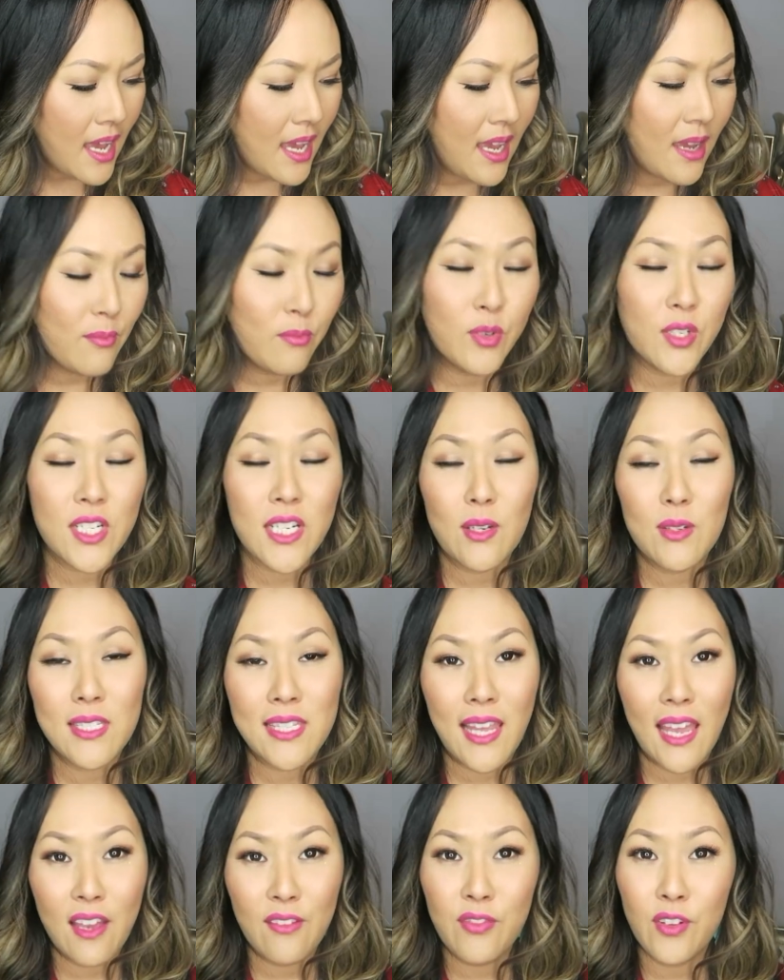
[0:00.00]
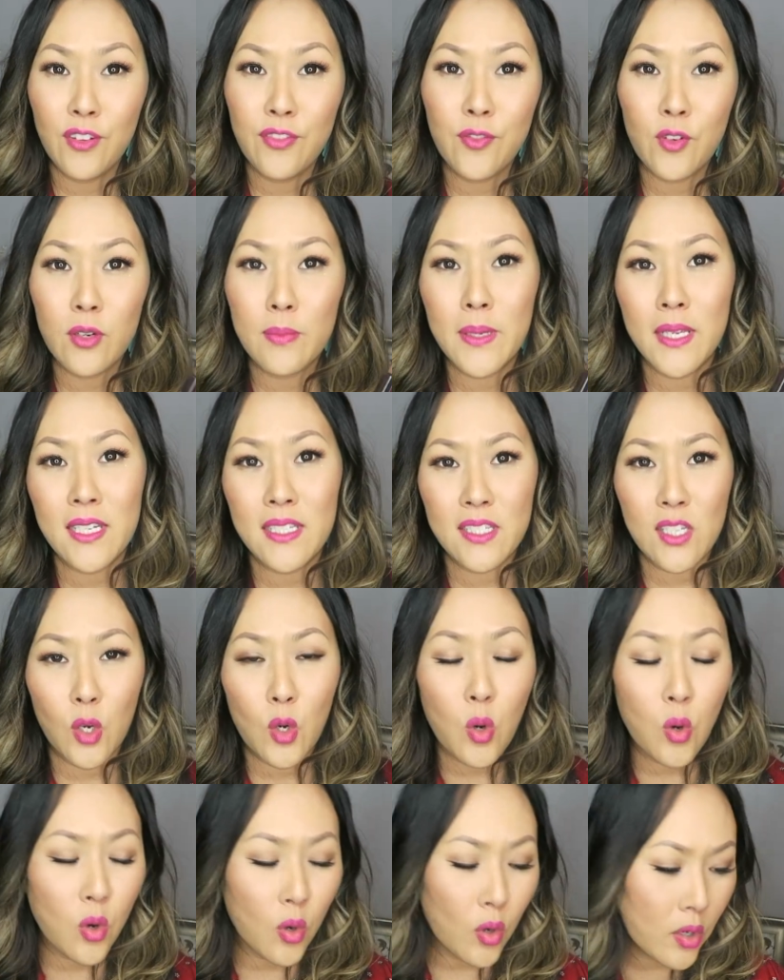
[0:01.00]
um, which I was thankful for because the
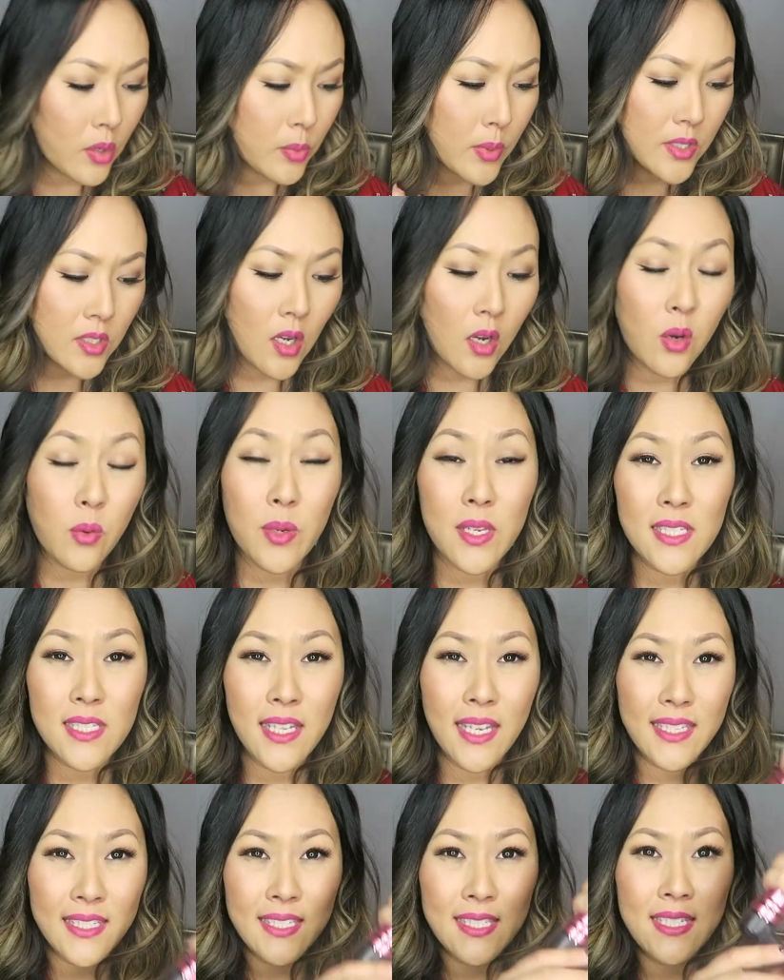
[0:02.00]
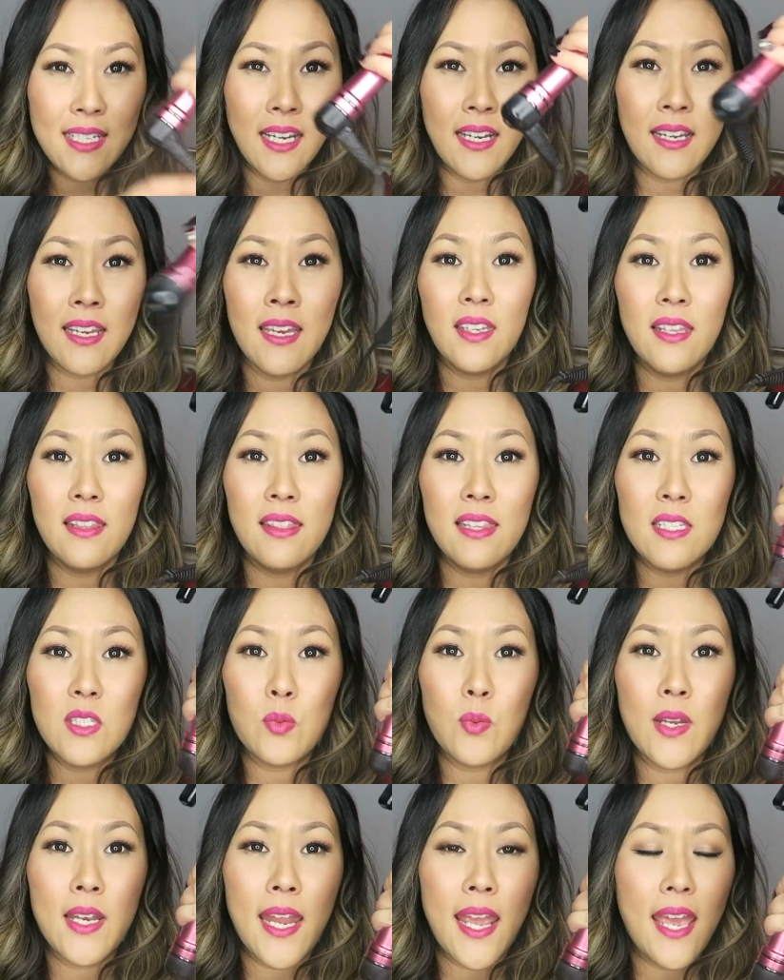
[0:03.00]
cord was always like stuck.
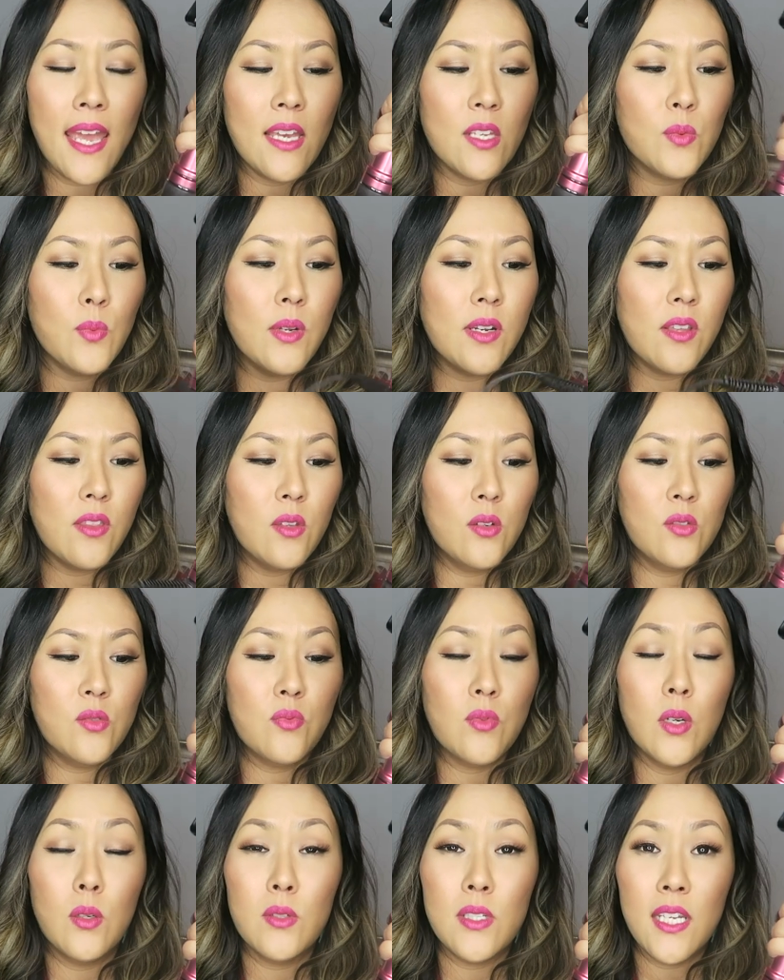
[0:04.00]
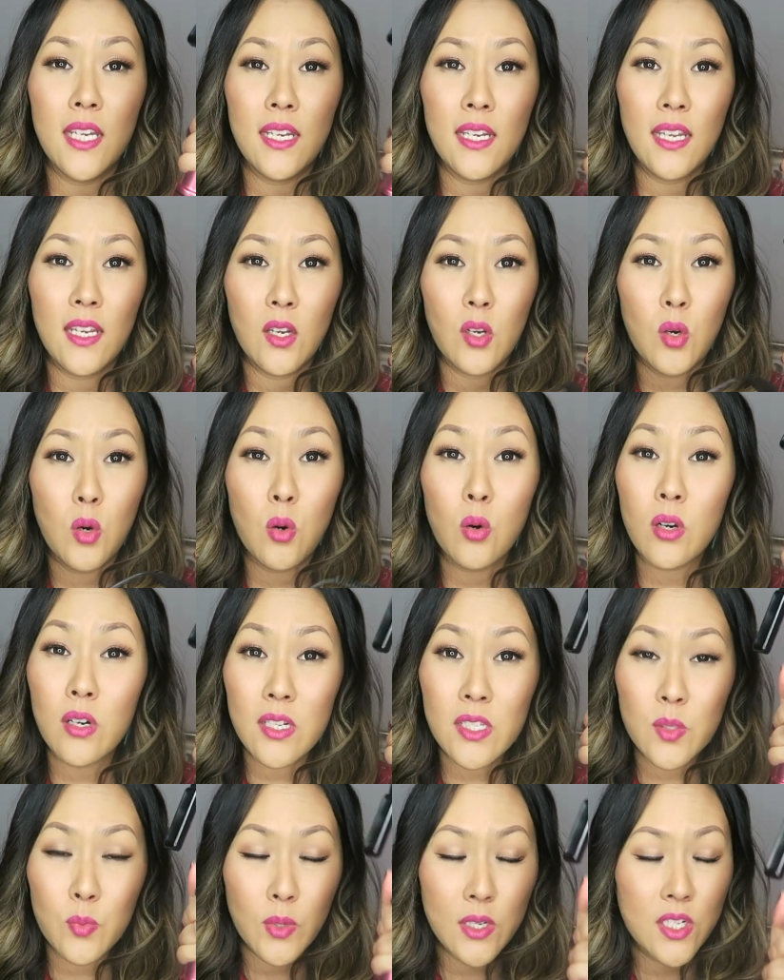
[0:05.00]
This one has one of those rotating
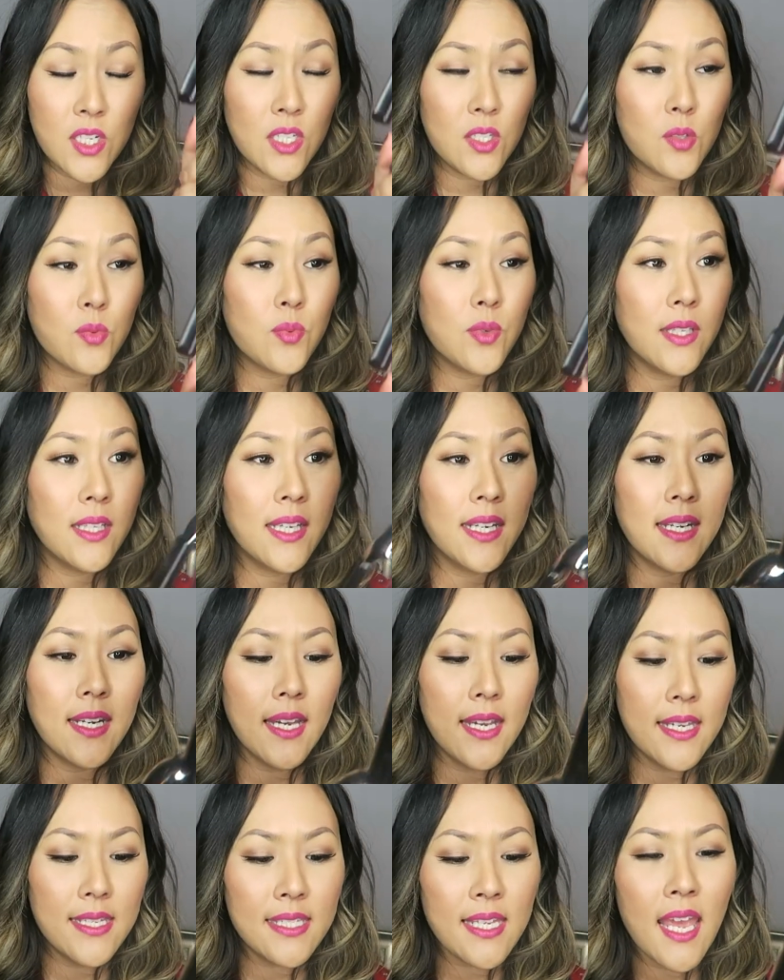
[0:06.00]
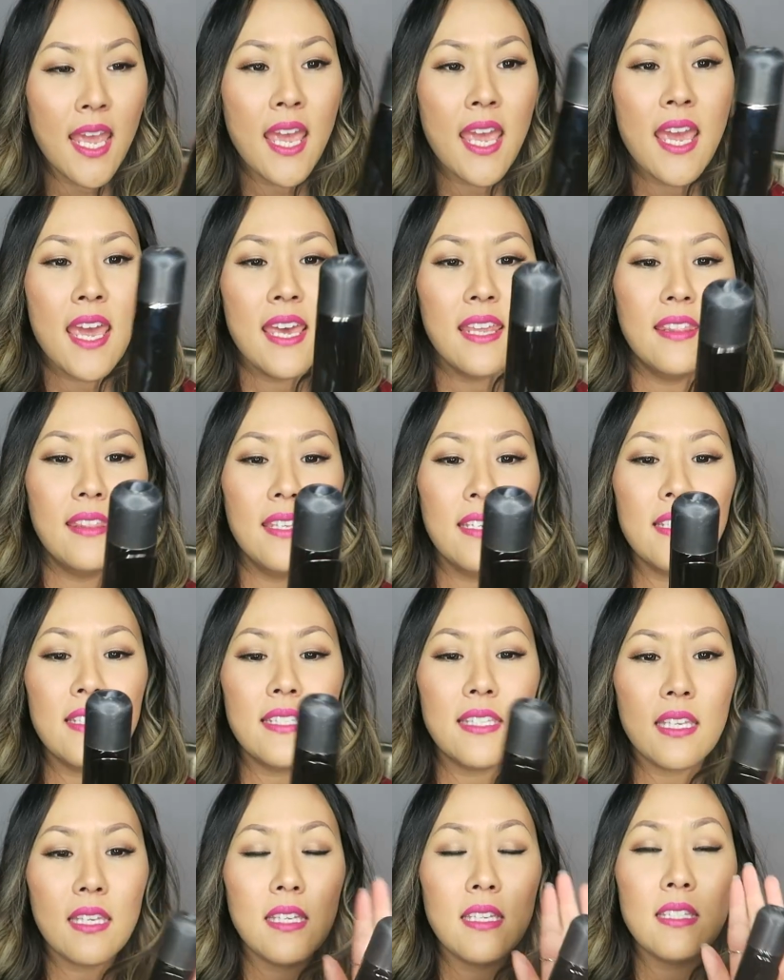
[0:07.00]
cords, which is really nice.
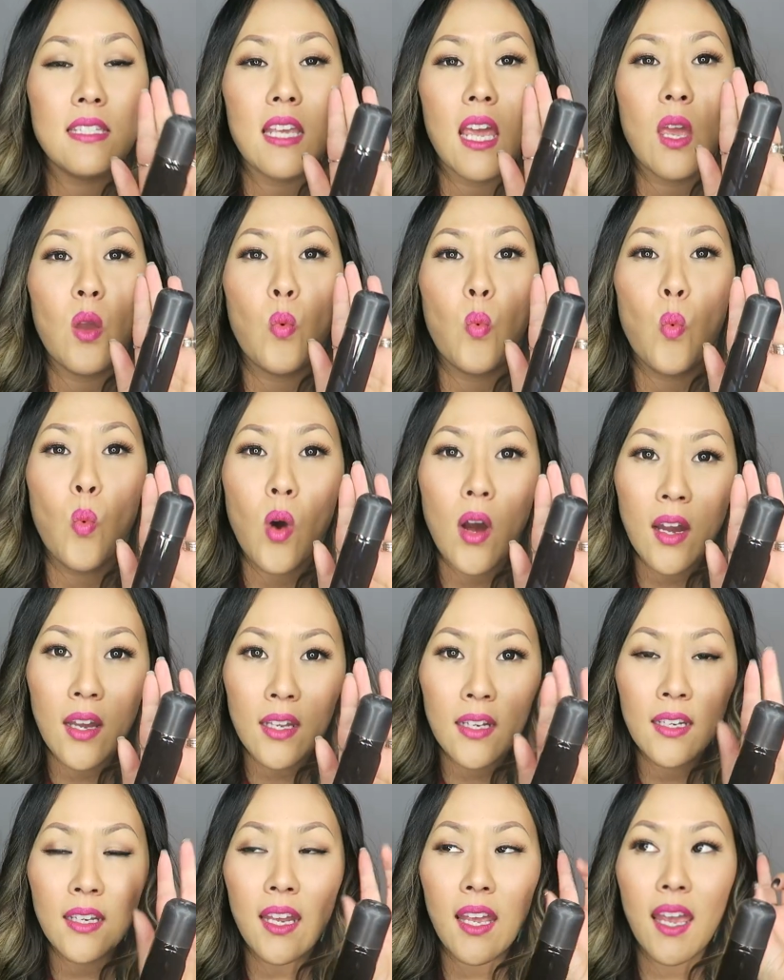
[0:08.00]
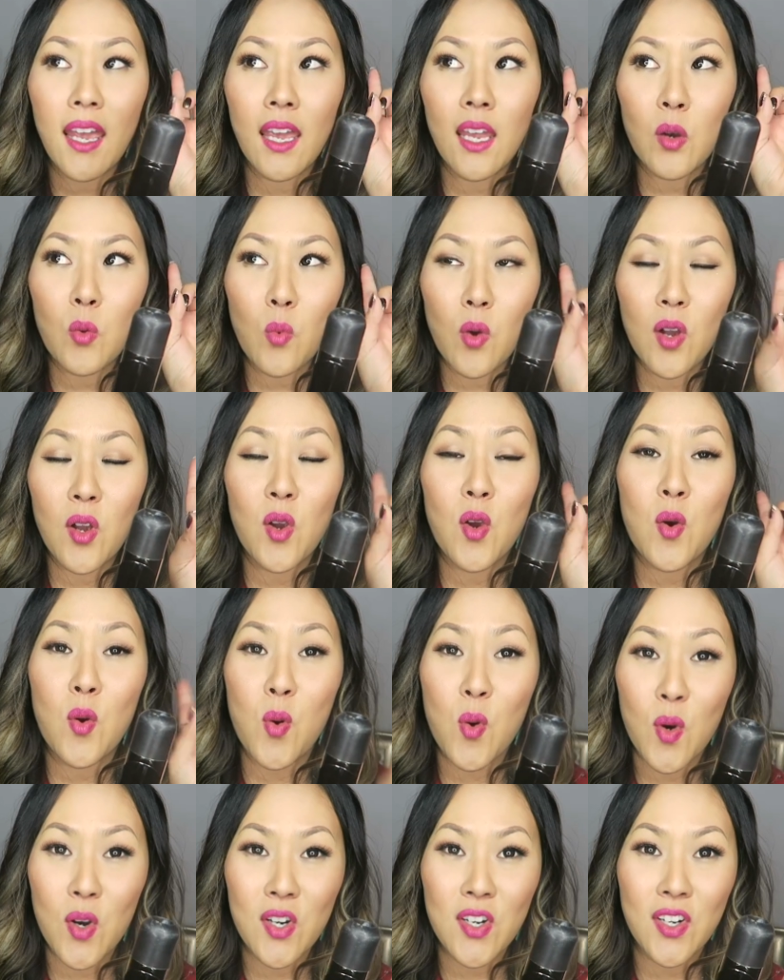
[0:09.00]
This is a one and one
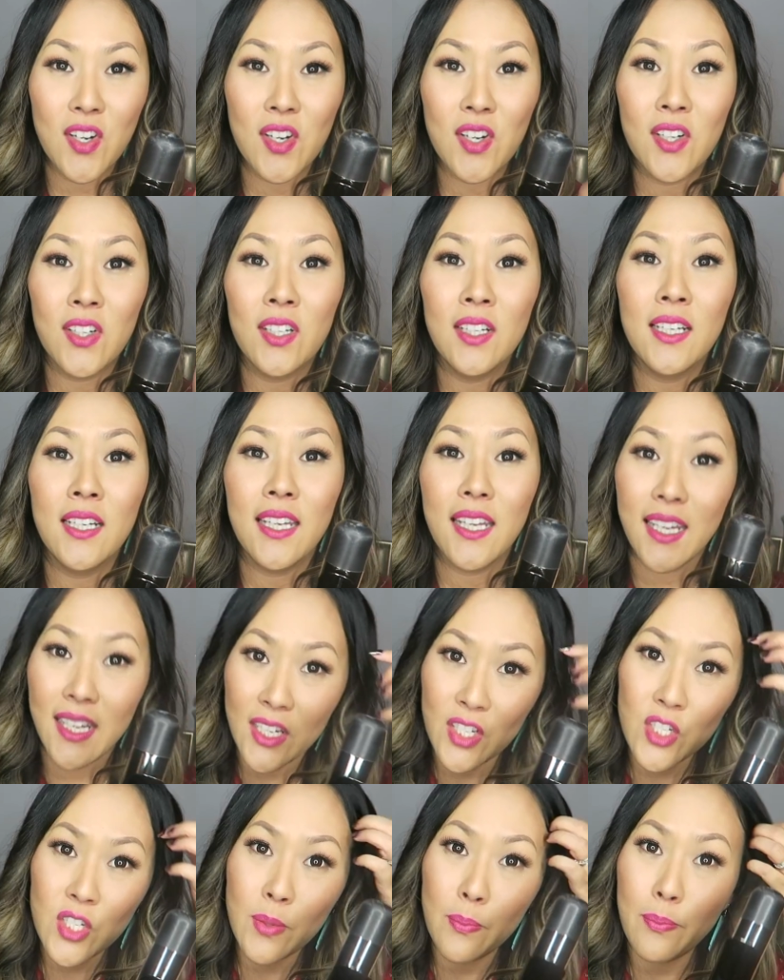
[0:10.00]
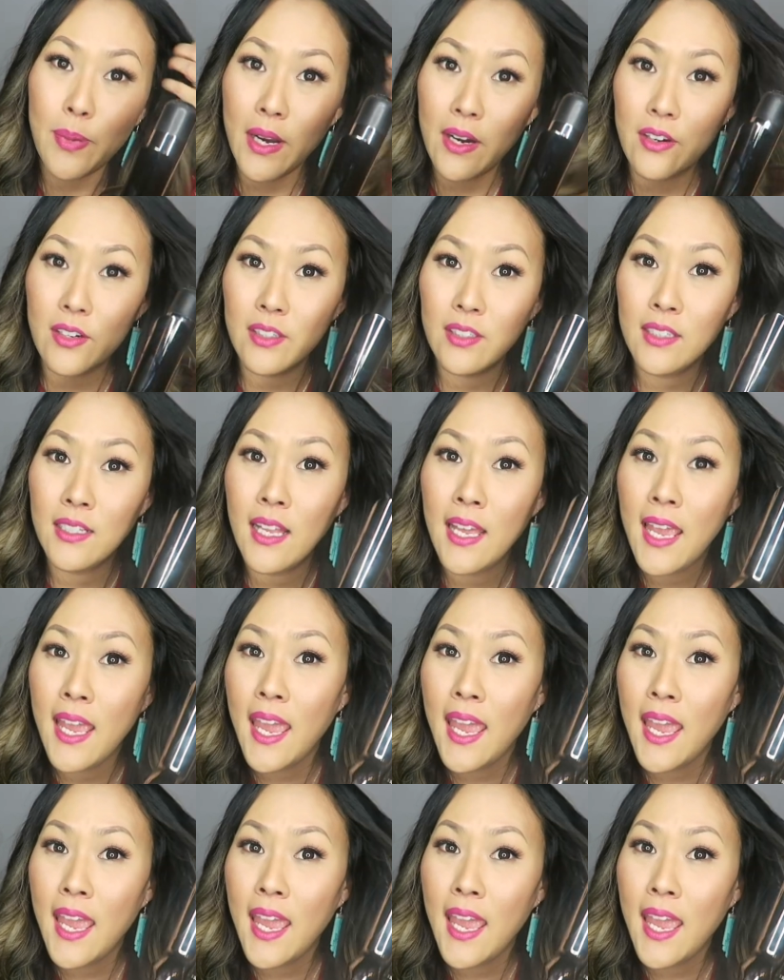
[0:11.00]
quarter inch barrel.